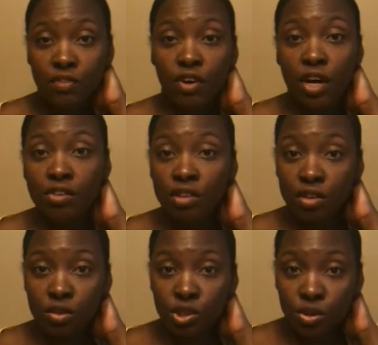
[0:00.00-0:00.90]
If your hair is a
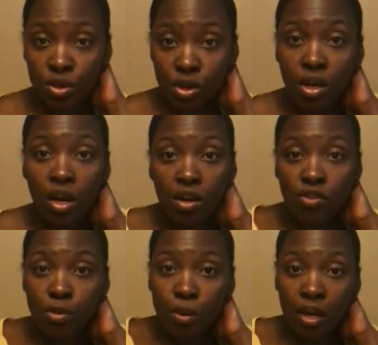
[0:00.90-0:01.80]
little shorter,
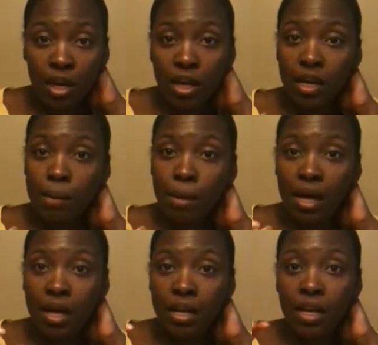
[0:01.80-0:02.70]
just putting it in a
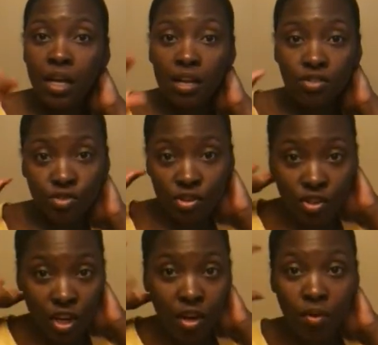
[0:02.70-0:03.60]
bun and
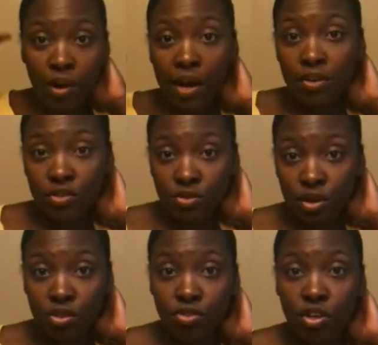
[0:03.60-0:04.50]
stretching it around a
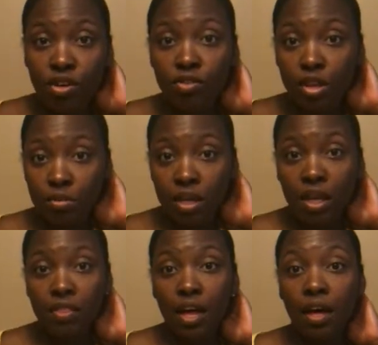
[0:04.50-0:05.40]
scrunchie or something
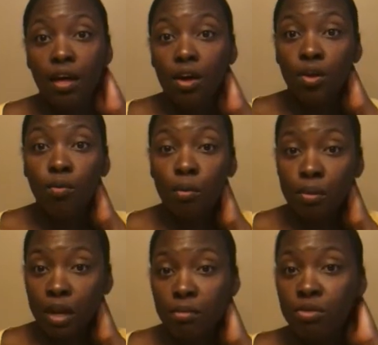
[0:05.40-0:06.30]
like that will
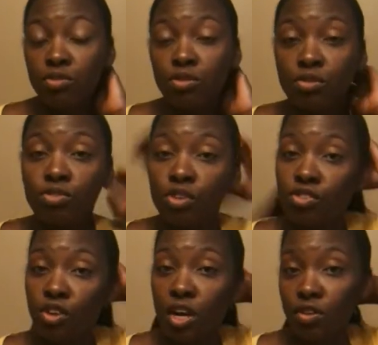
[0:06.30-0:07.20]
be able to
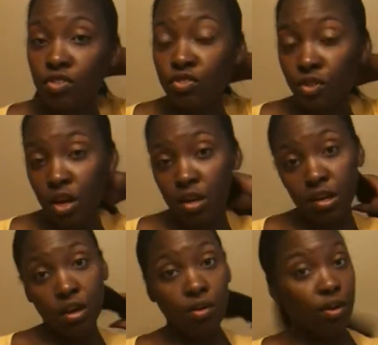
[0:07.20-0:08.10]
stretch your hair straight.
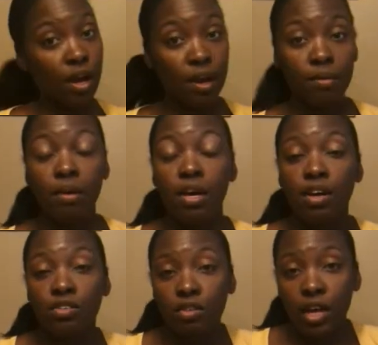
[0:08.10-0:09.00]
Okay?
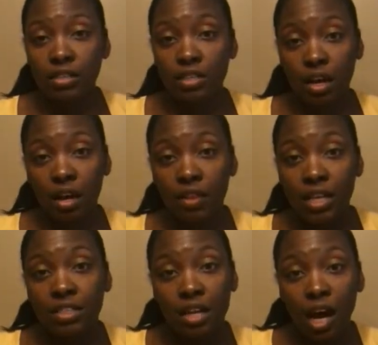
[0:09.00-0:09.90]
So that's
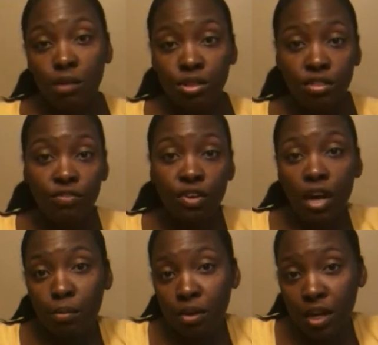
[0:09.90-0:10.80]
an option for
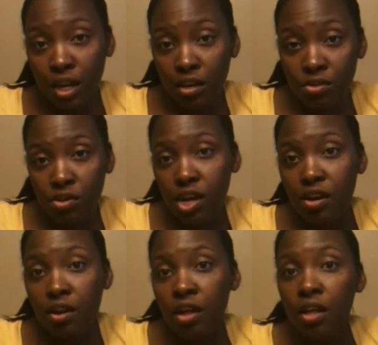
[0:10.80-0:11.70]
not putting heat on your
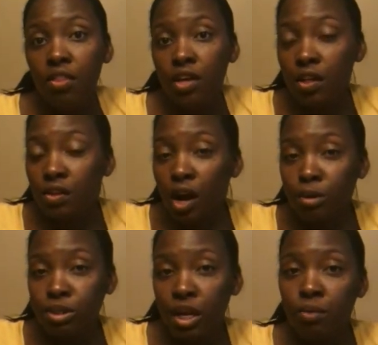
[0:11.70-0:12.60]
hair. The other
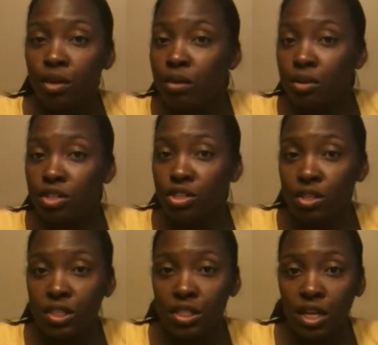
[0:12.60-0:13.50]
option I really want to show
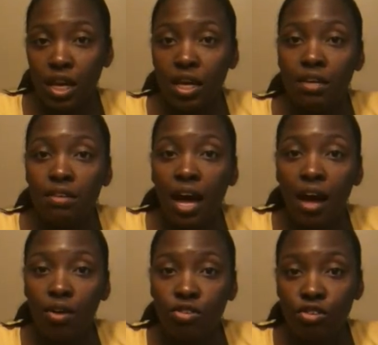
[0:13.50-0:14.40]
you today is
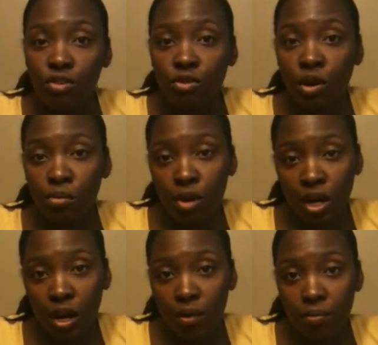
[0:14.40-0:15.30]
how to do a
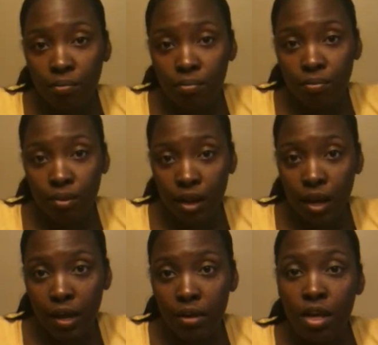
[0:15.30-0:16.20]
braid out.
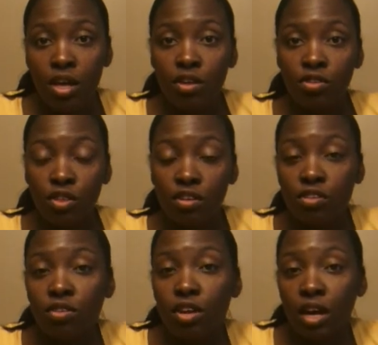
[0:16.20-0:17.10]
Okay, so this
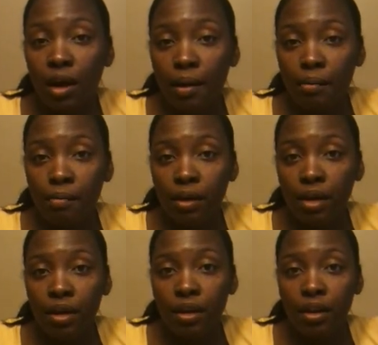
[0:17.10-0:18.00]
is going to come
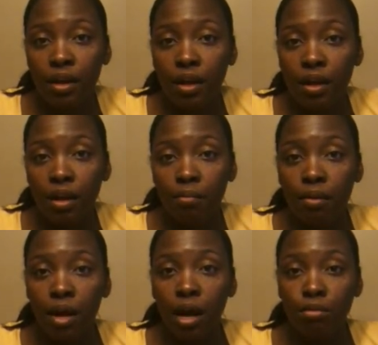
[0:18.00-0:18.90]
in, I'm
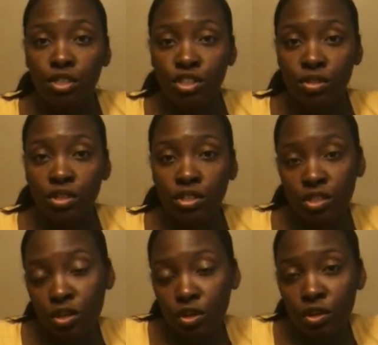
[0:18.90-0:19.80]
going to
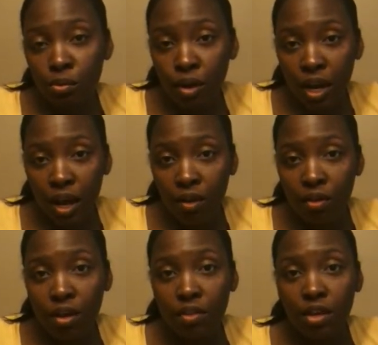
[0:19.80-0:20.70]
show you the braid
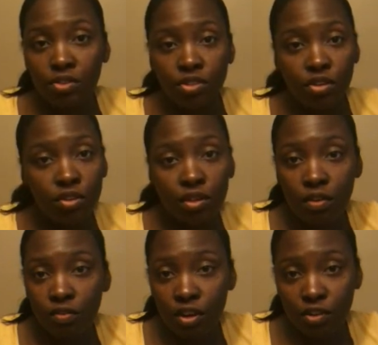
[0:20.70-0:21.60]
out and then show you
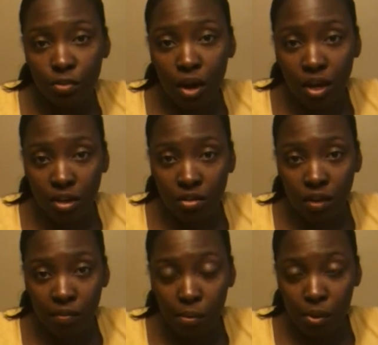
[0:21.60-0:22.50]
the finished product
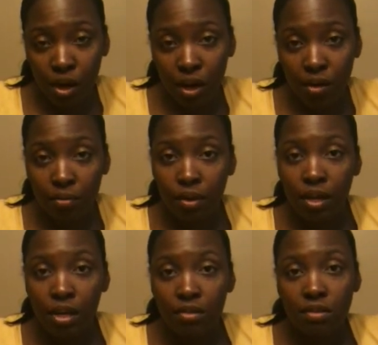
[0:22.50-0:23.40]
of the braid out
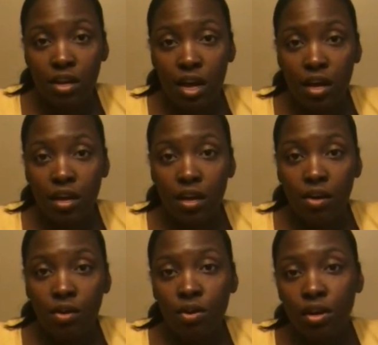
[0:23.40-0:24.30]
today.
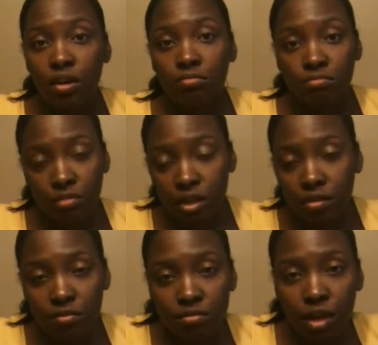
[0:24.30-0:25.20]
Or, you know,
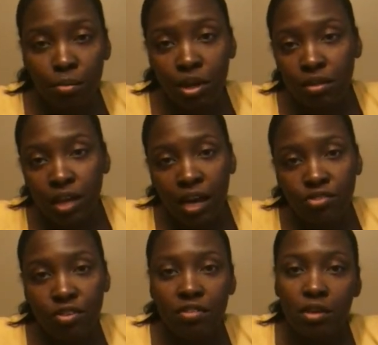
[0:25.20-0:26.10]
I'm going to
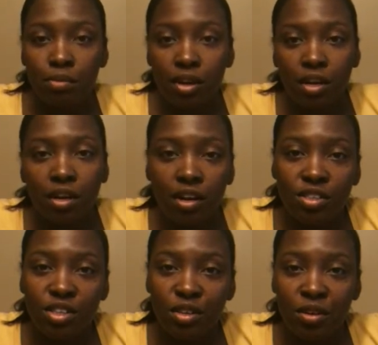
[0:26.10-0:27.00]
actually sleep on it and I'll
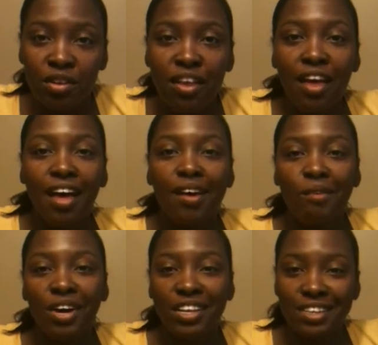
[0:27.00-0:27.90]
show you
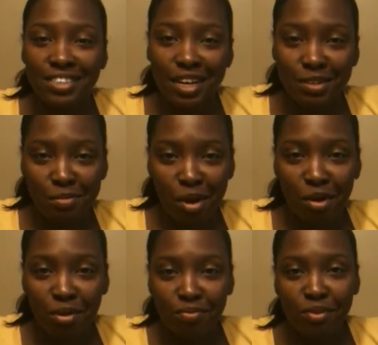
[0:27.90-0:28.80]
what it looks like
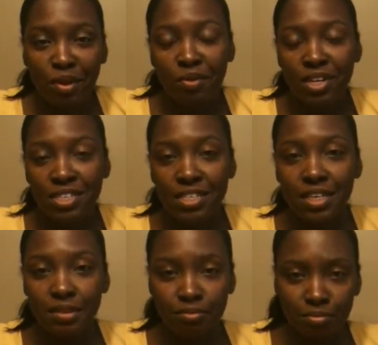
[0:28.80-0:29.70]
tomorrow when it's
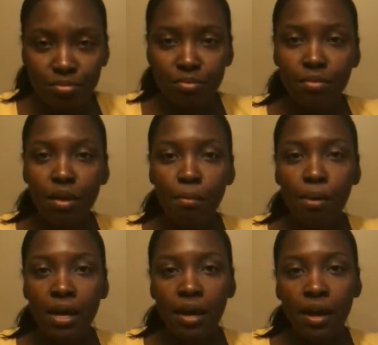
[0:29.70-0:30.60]
done.
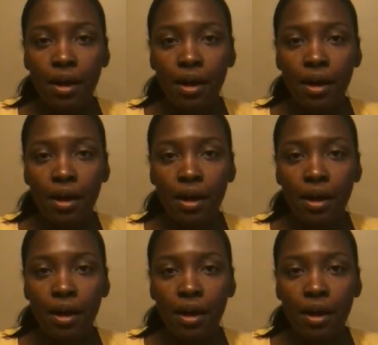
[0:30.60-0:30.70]
But